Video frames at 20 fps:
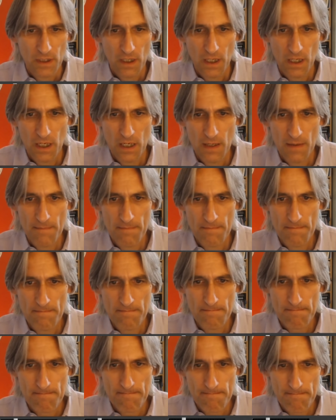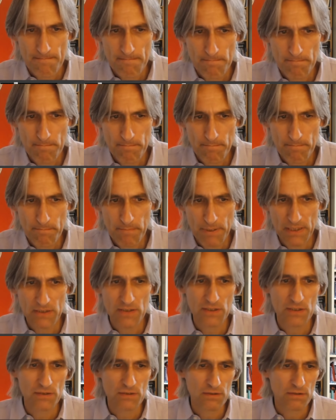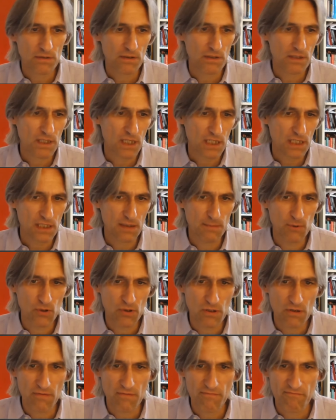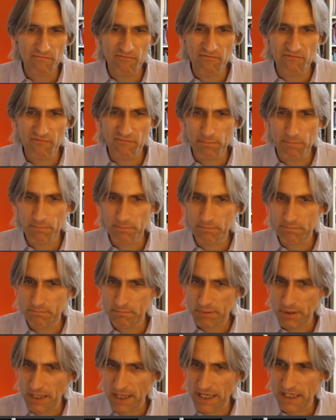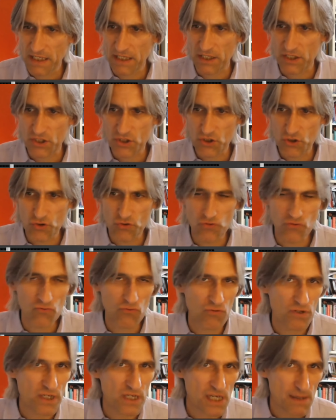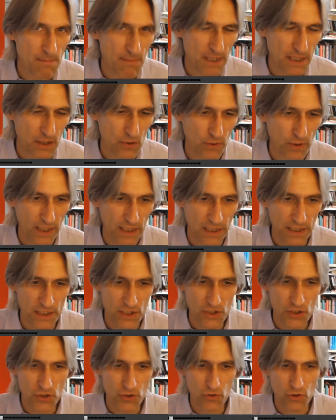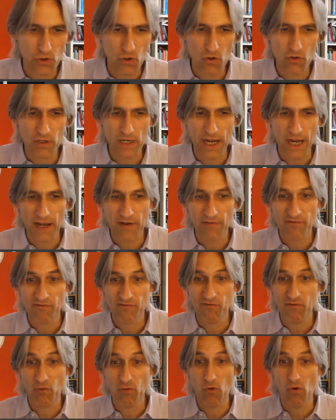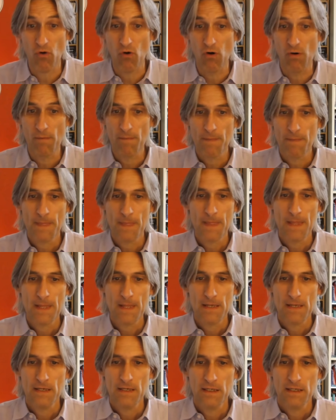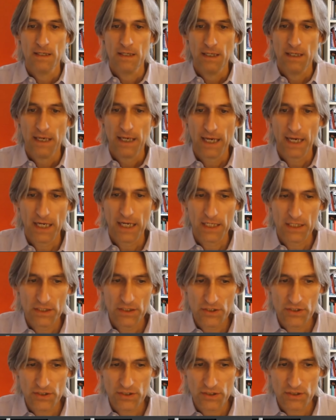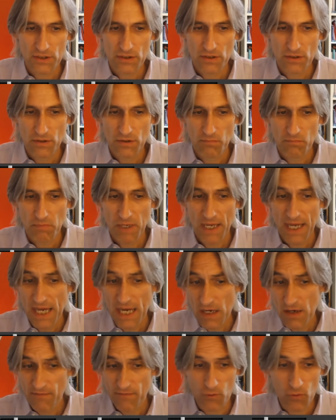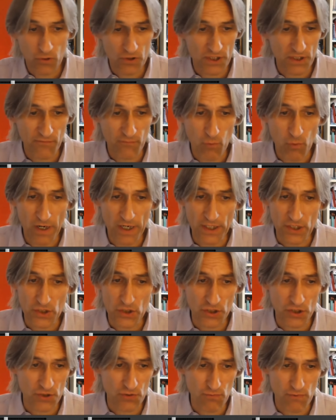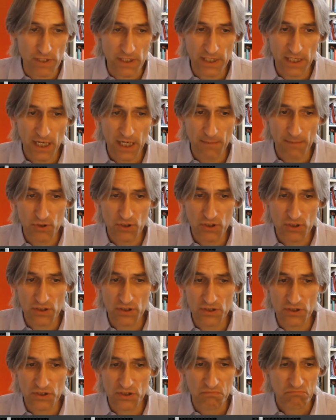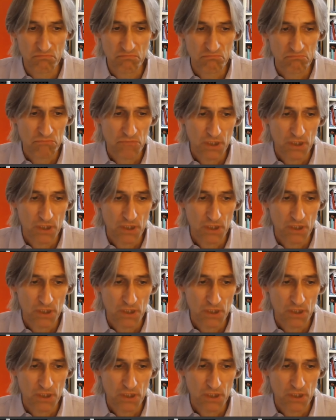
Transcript: Um, but Nakamura, playing extremely quickly, took on f4. And here, of course, if white just recaptures,